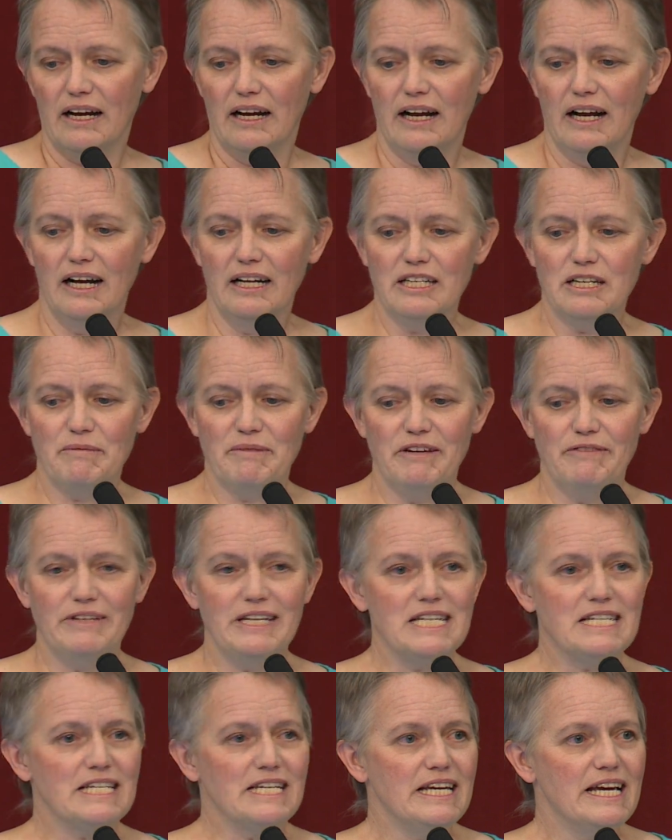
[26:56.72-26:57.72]
L W V
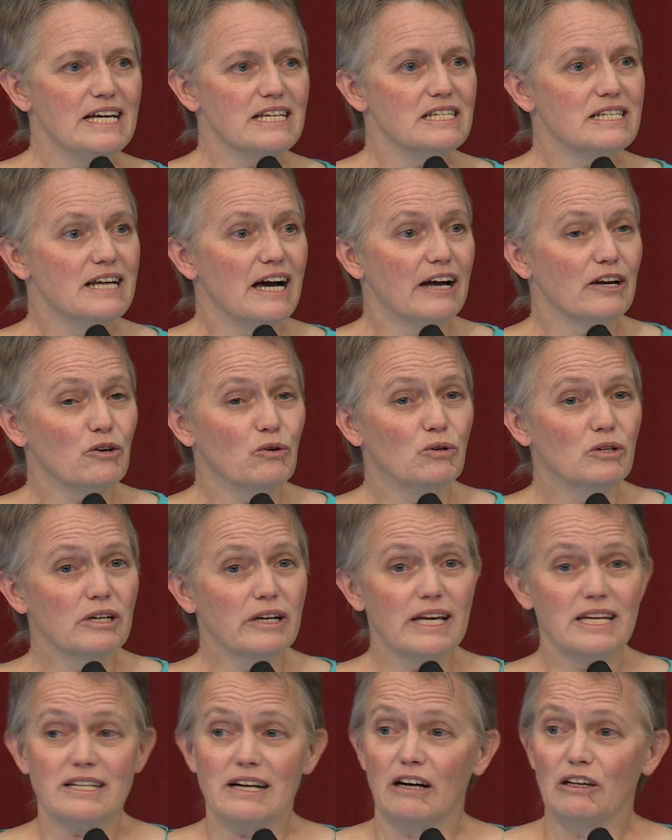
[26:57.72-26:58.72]
C S dot org
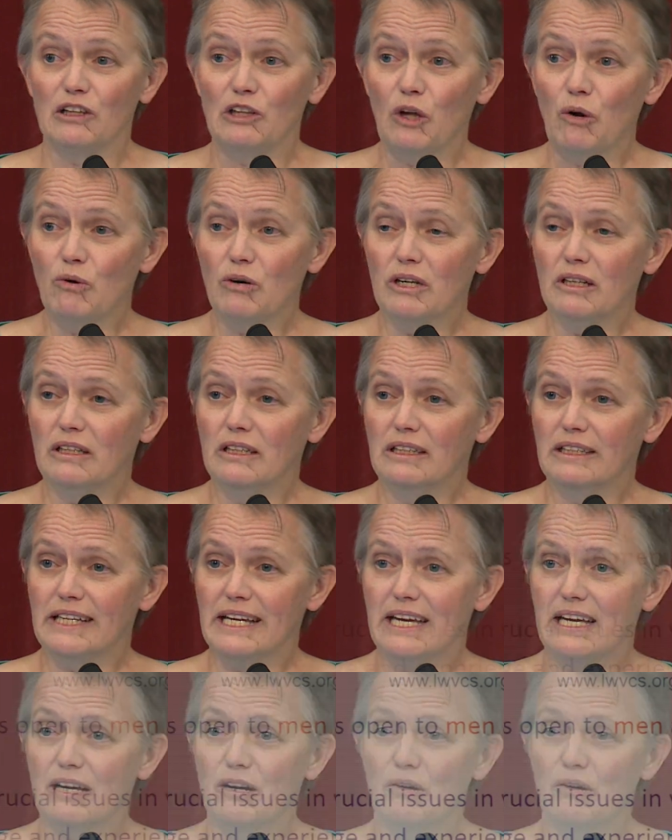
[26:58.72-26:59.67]
is our local league